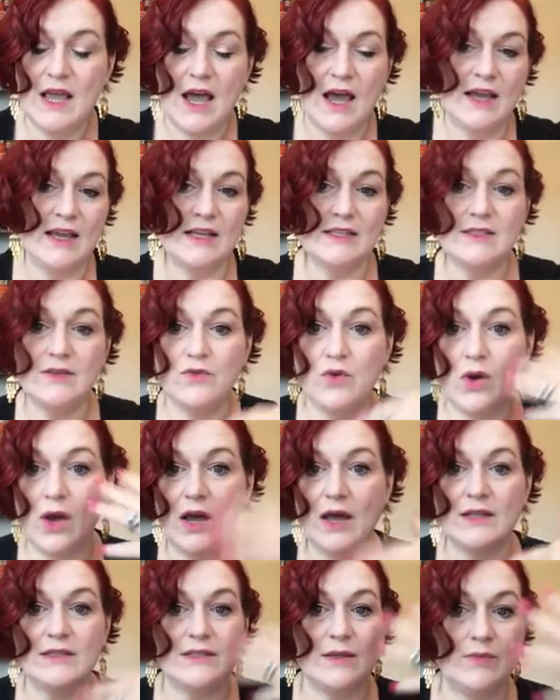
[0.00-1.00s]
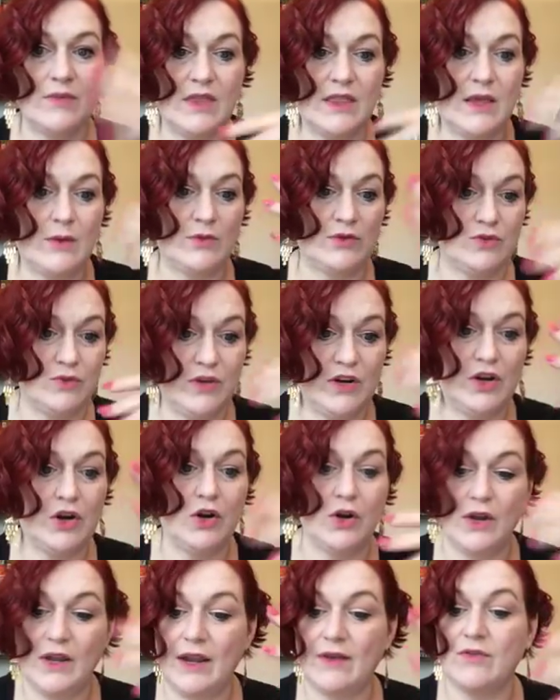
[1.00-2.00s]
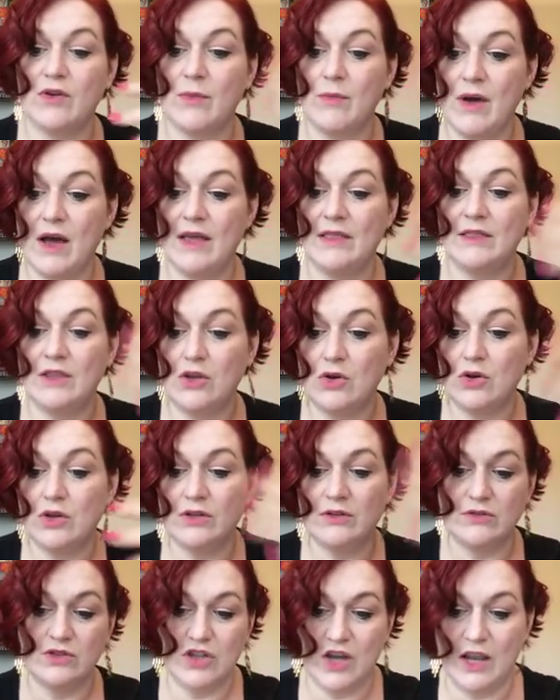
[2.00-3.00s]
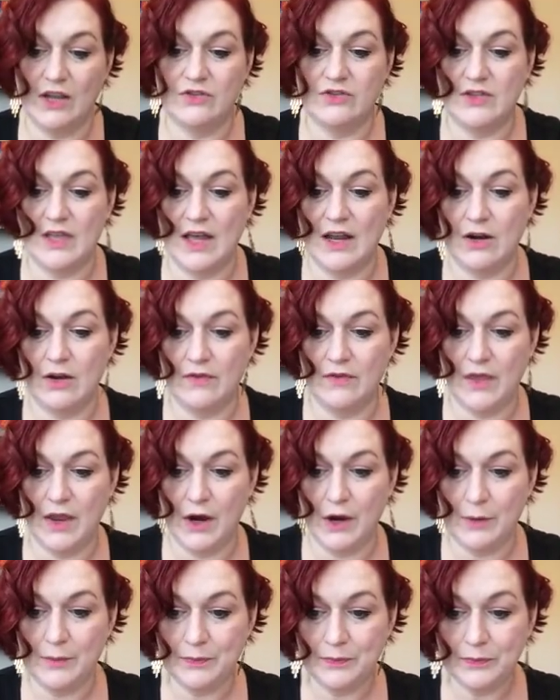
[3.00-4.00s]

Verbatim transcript: I guess if you had something that was recurring every month, you could change that on there.